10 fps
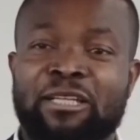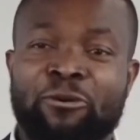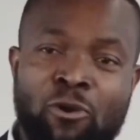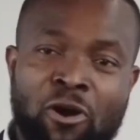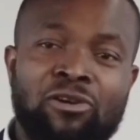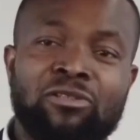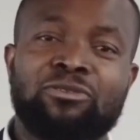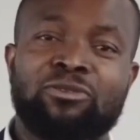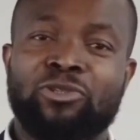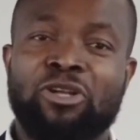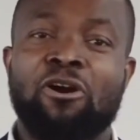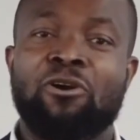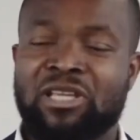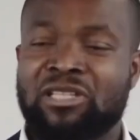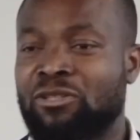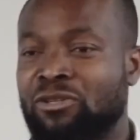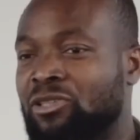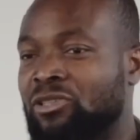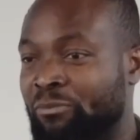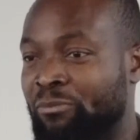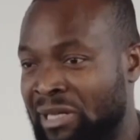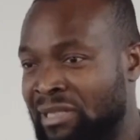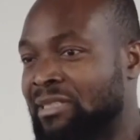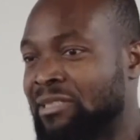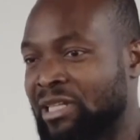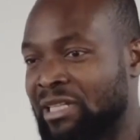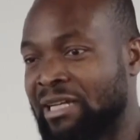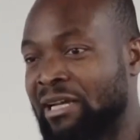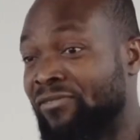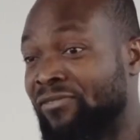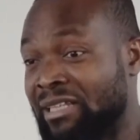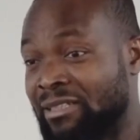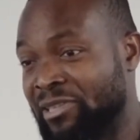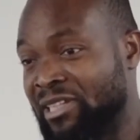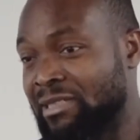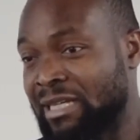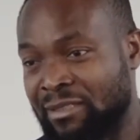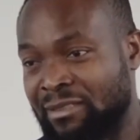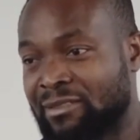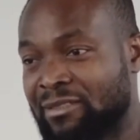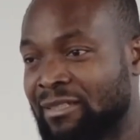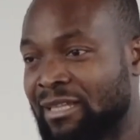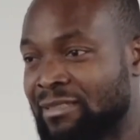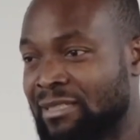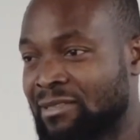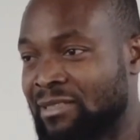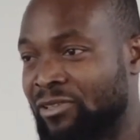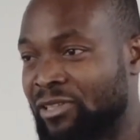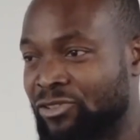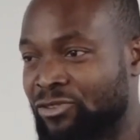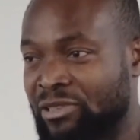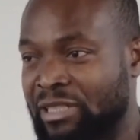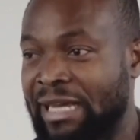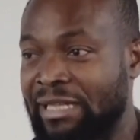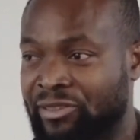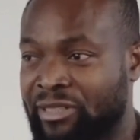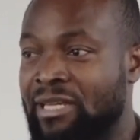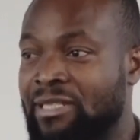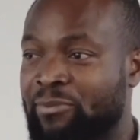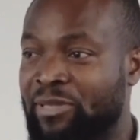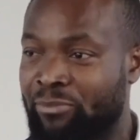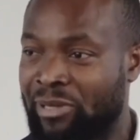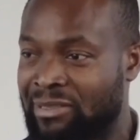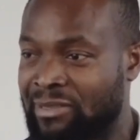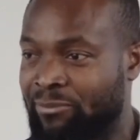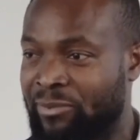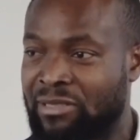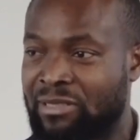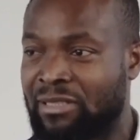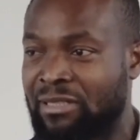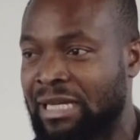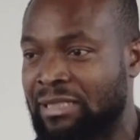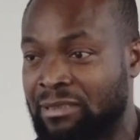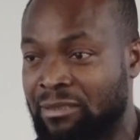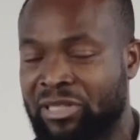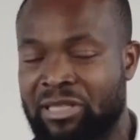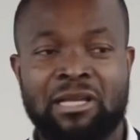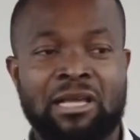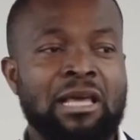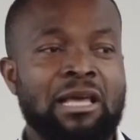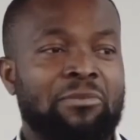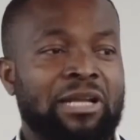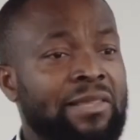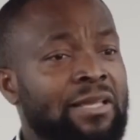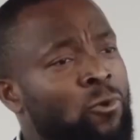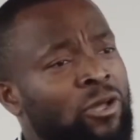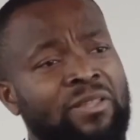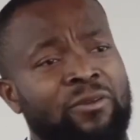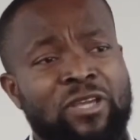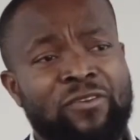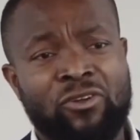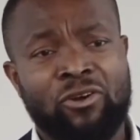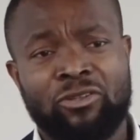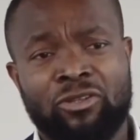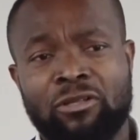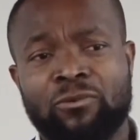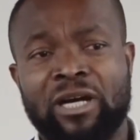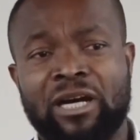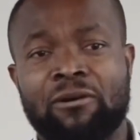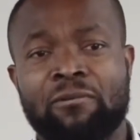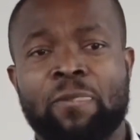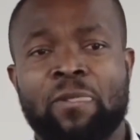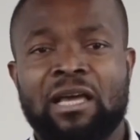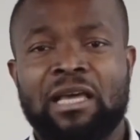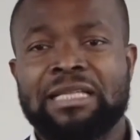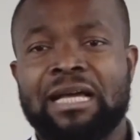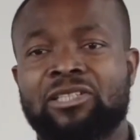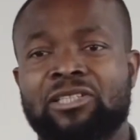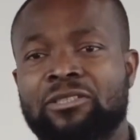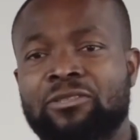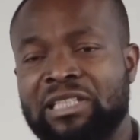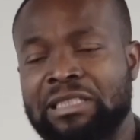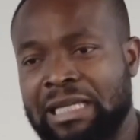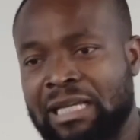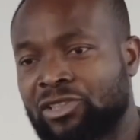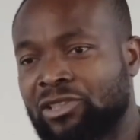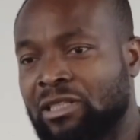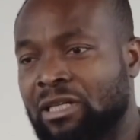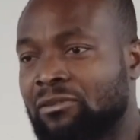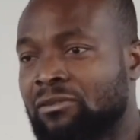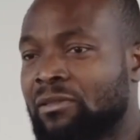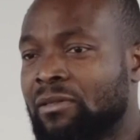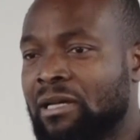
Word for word: The world would always look to places where they can find the best talent. That's, that's the honest truth. And Nigeria has been participating in that deeply. But I think one thing we've not done well is actually to be intentional